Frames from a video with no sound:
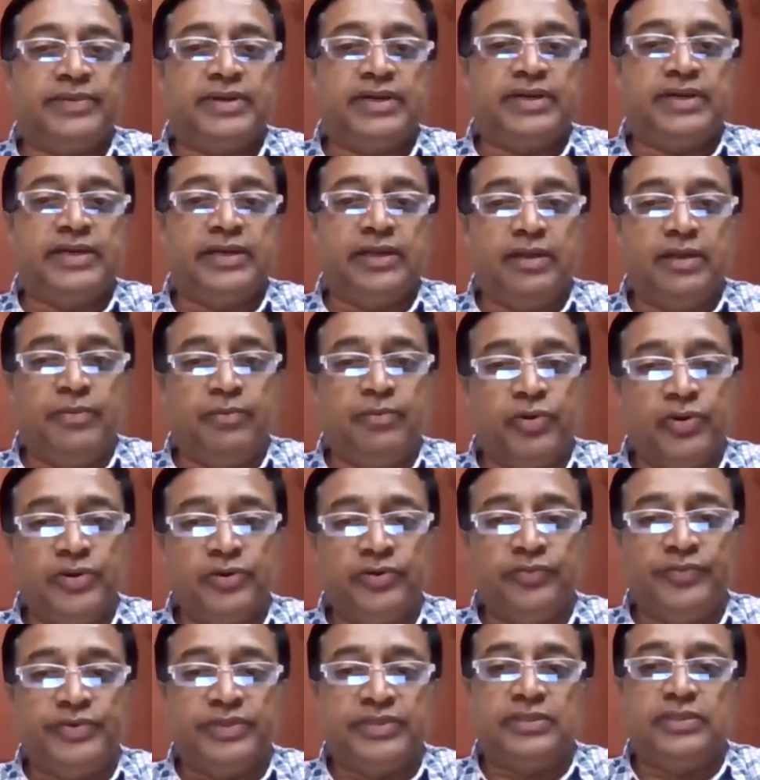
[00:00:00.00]
signed up an
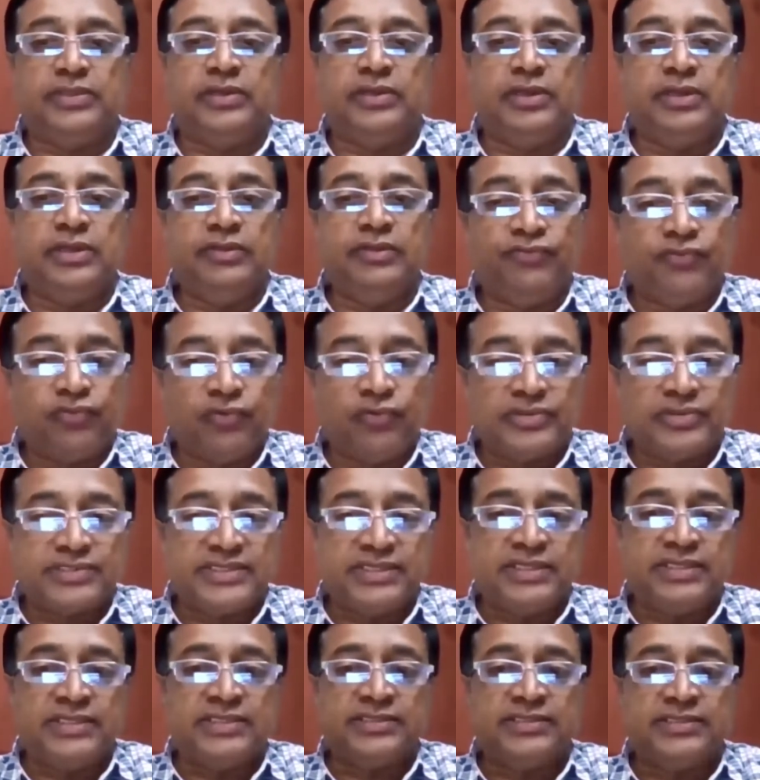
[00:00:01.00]
MOU with
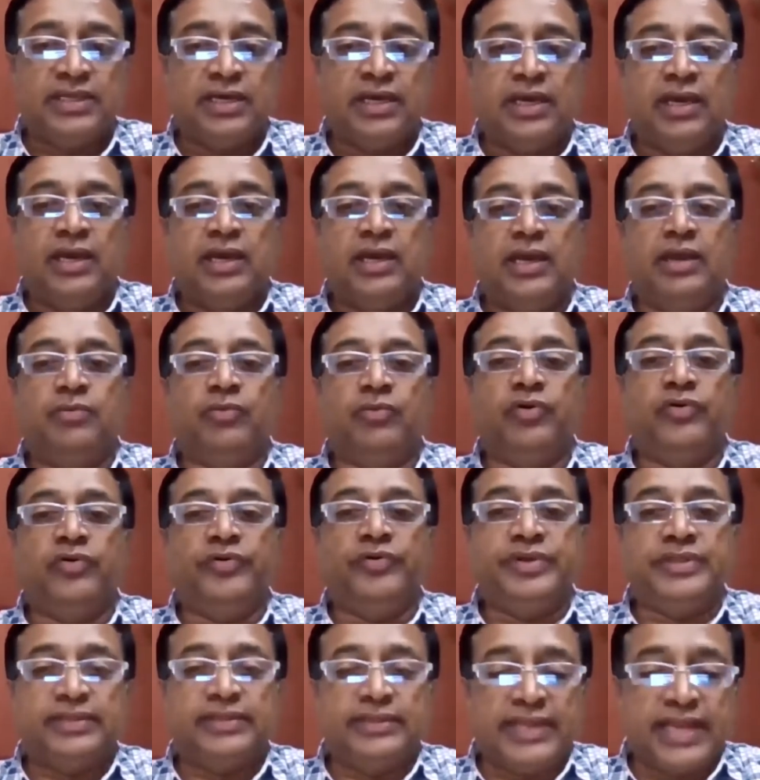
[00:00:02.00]
Infosys MOU
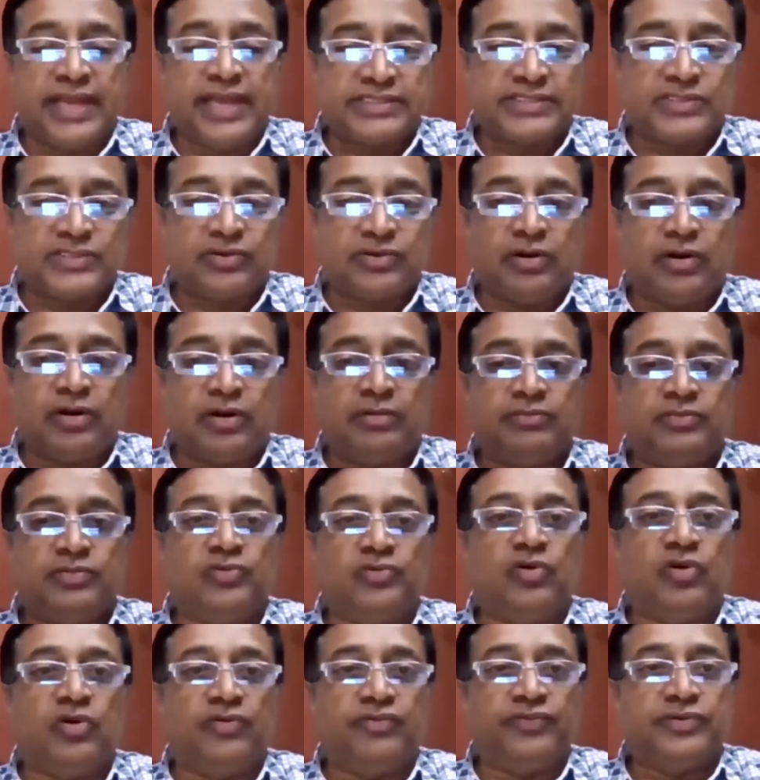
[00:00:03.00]
with NASCOM
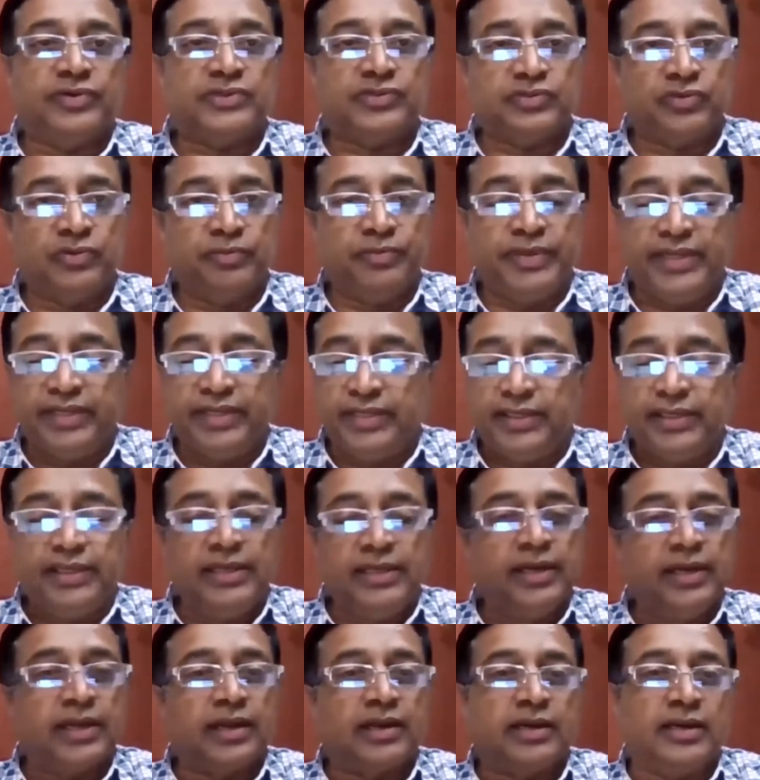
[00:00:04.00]
to offer so many
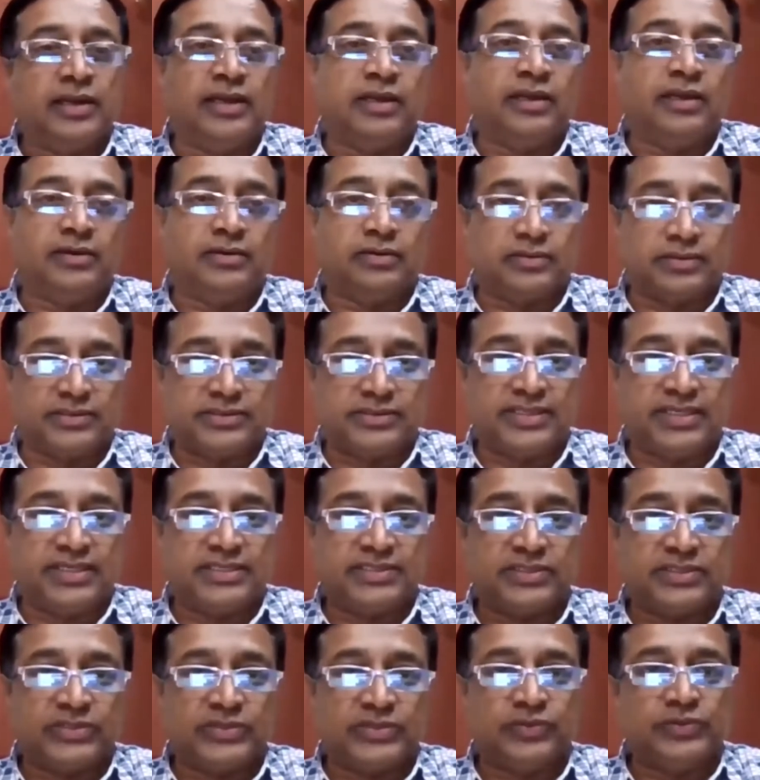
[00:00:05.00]
e-learning
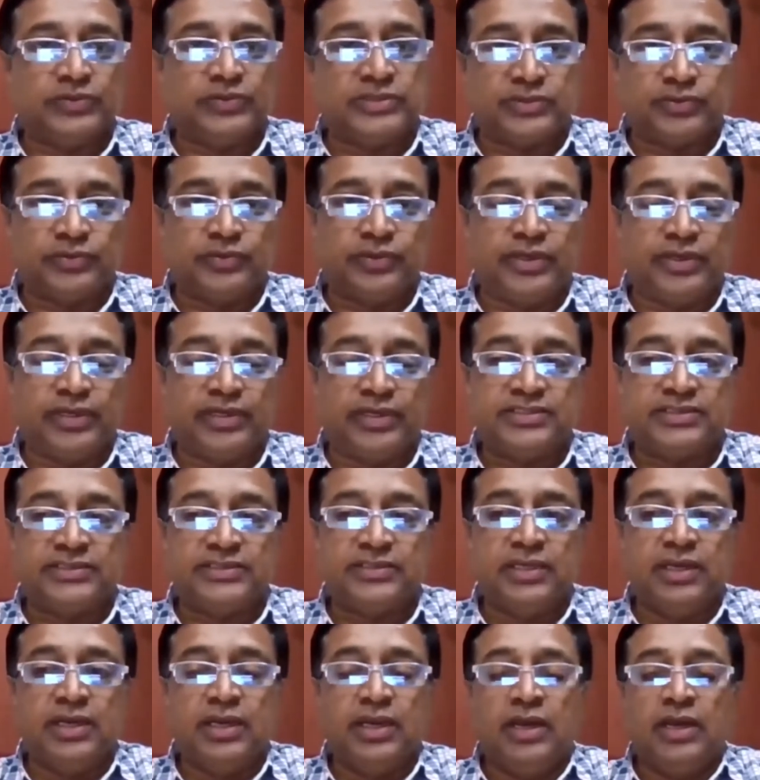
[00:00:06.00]
courses to the
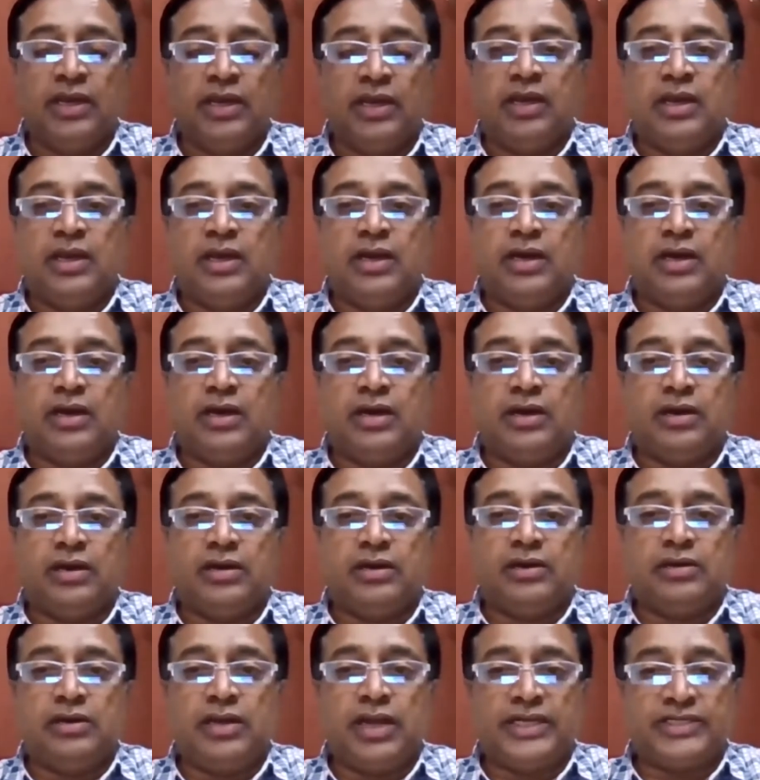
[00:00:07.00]
students.
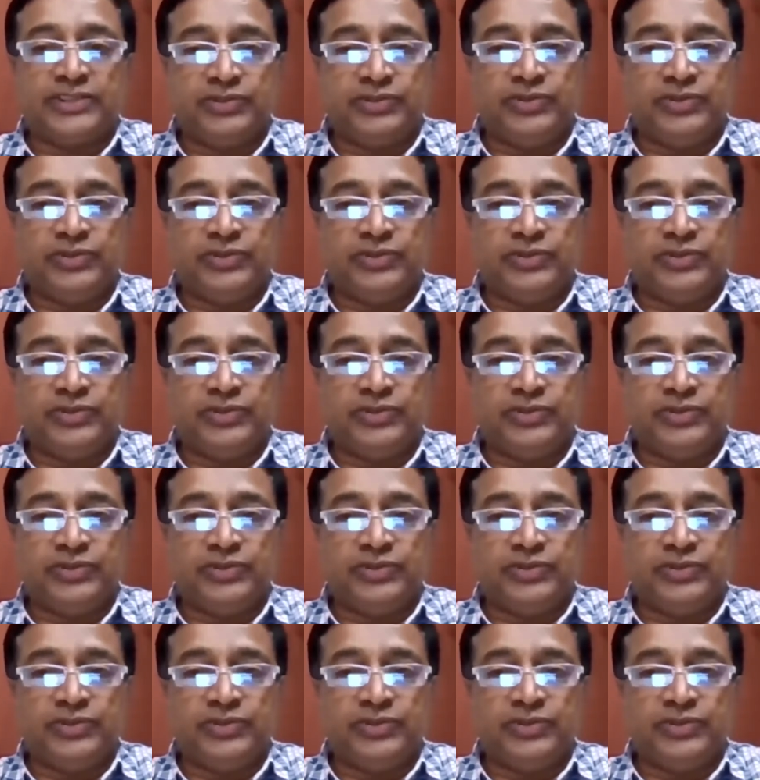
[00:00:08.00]
I